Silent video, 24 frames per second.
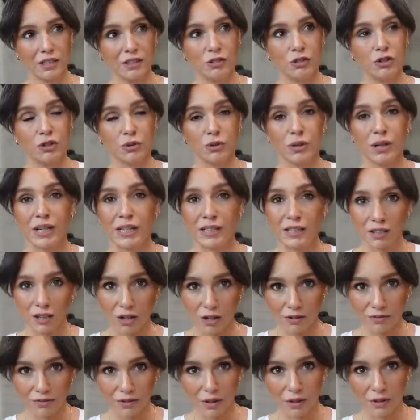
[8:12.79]
drained
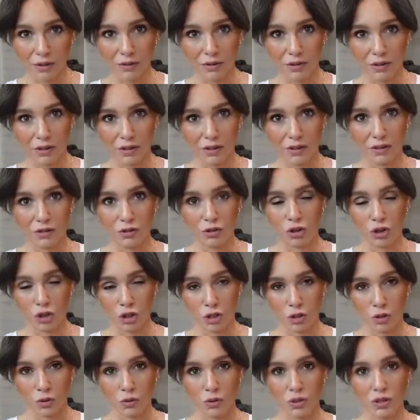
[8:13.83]
off all of the
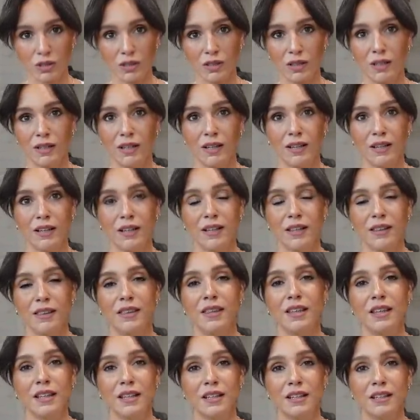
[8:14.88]
juice,
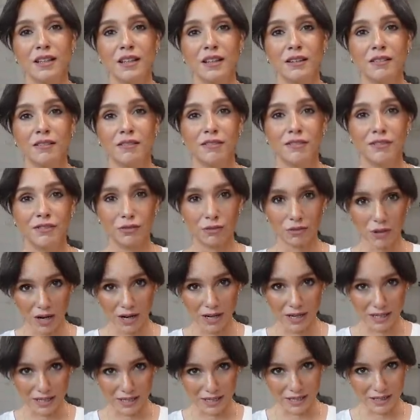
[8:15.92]
then
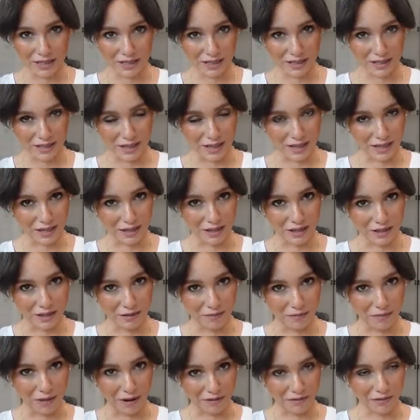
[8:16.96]
fried it in
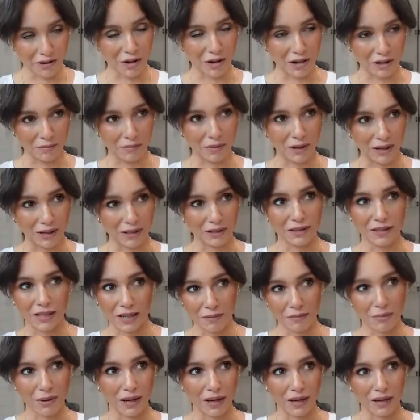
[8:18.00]
my frying pan,
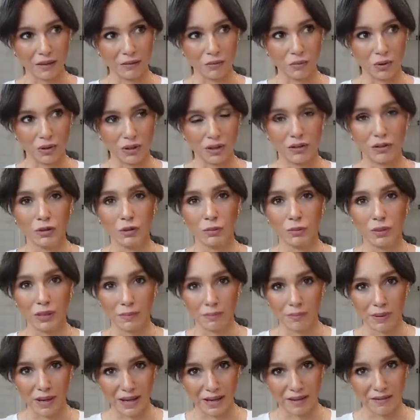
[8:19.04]
same pan, with a little bit
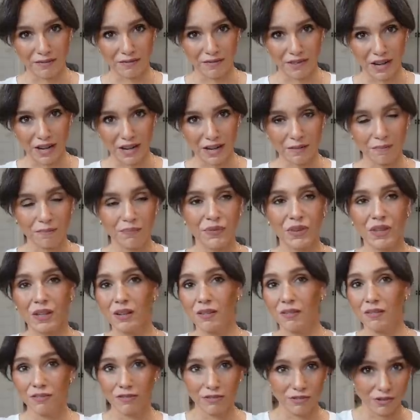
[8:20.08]
of bacon fat.
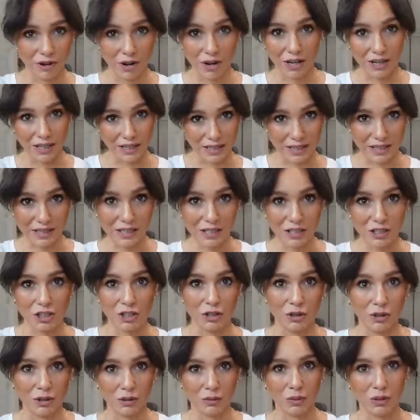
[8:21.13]
Fried it
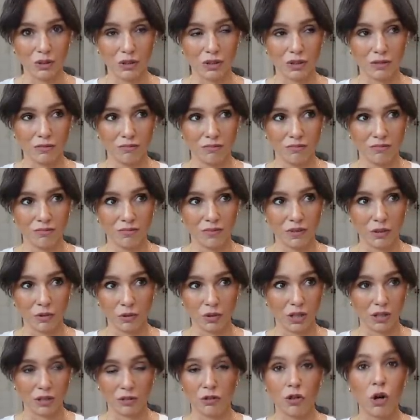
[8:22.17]
till it was, there
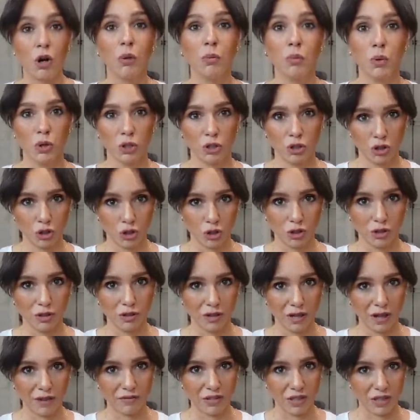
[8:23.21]
was like no moisture
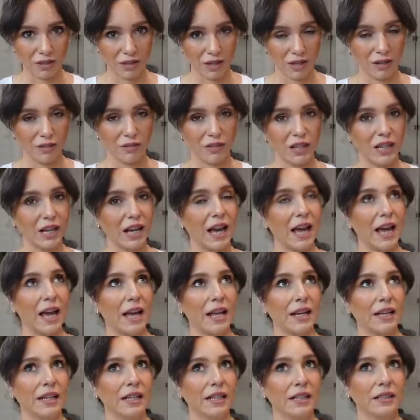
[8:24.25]
left in there. Then I
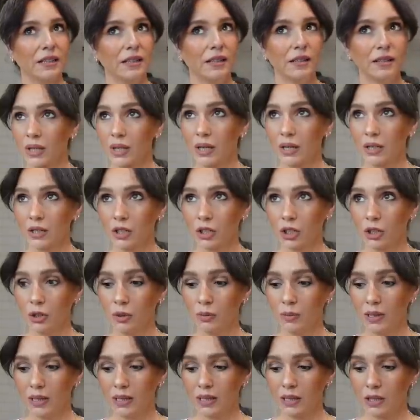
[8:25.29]
added
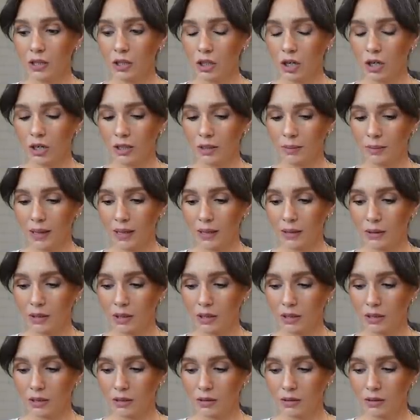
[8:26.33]
cumin, garlic
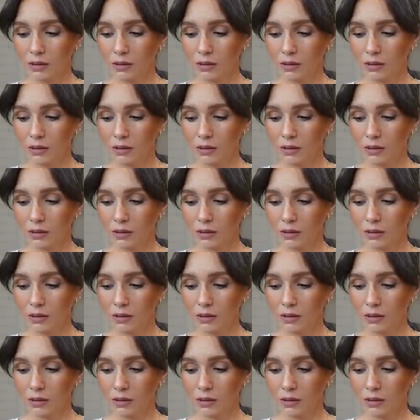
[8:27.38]
powder,